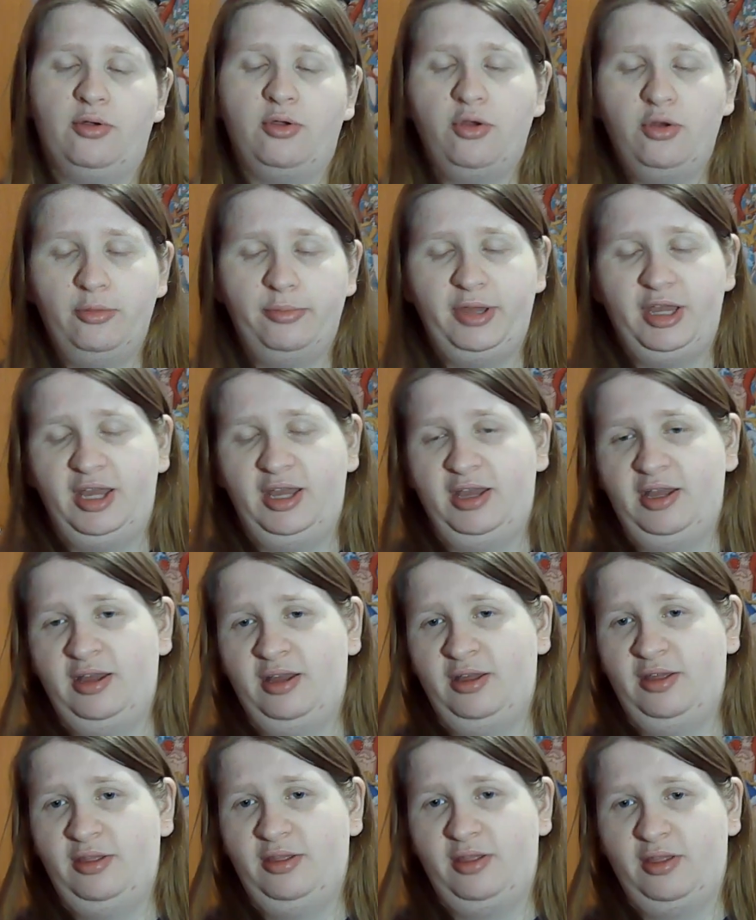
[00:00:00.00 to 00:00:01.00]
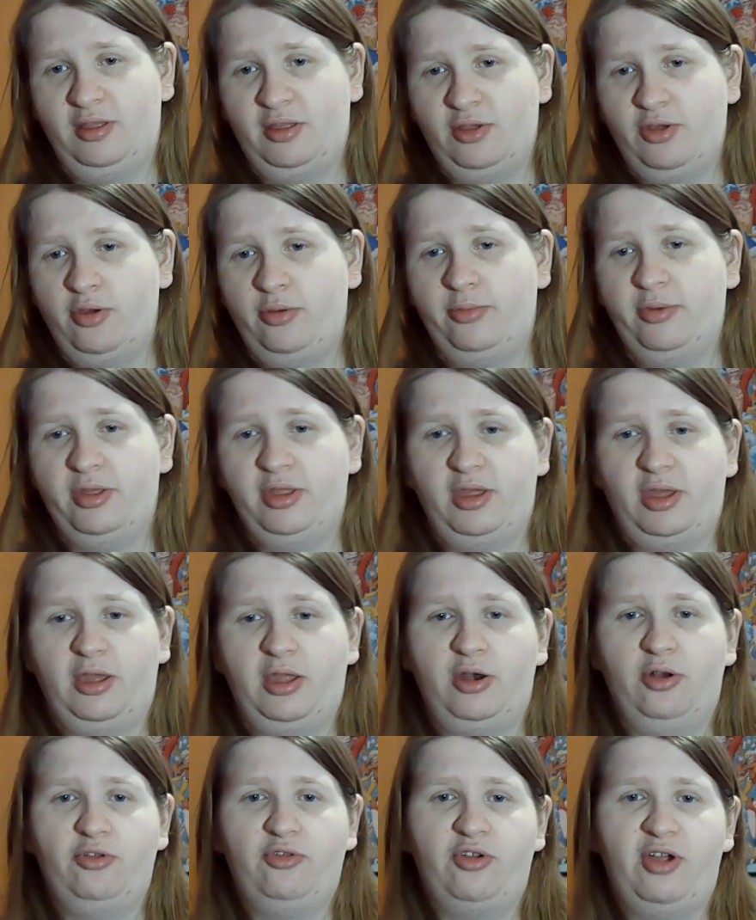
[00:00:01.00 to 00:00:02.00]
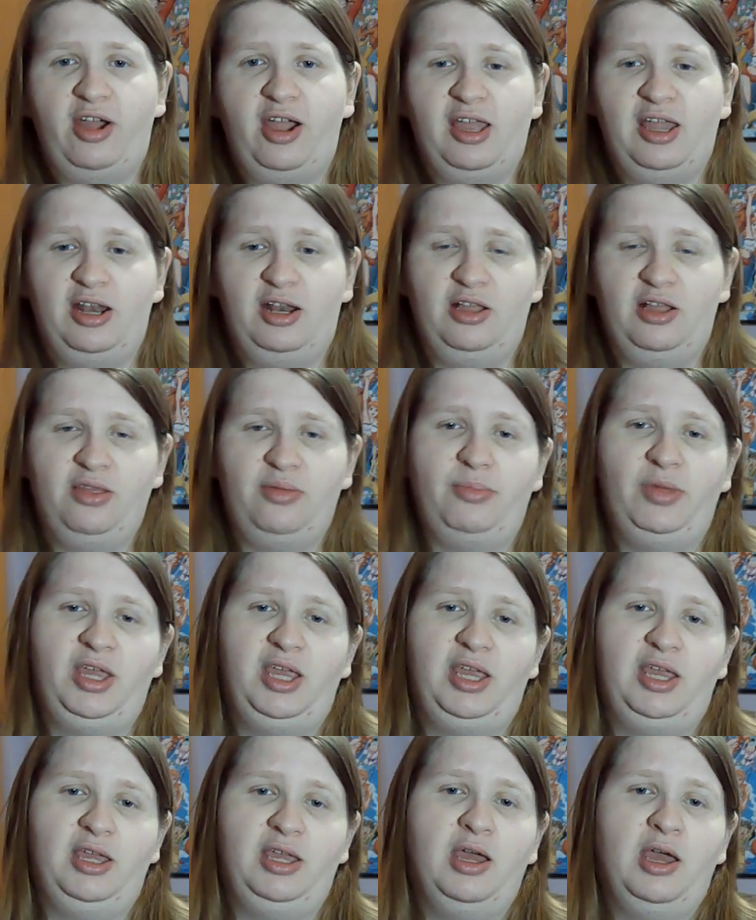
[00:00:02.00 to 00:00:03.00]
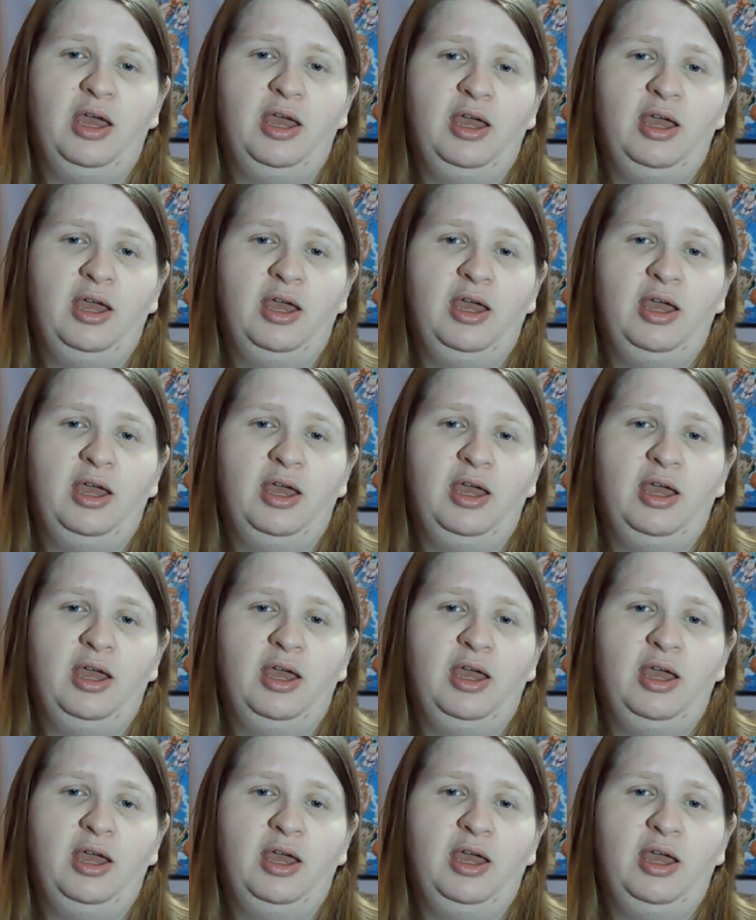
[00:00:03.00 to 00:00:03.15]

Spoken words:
Kuma is, and Kuma's like, you know, dragon, it's me,